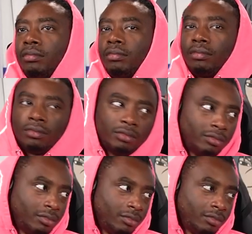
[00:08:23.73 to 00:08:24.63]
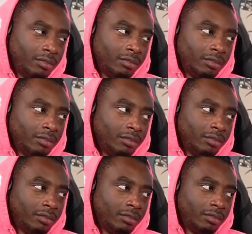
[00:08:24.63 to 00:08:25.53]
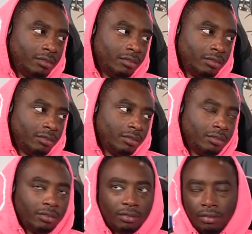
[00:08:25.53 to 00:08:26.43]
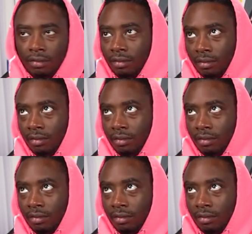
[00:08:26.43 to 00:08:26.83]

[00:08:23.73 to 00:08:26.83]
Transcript: The person shown says nothing.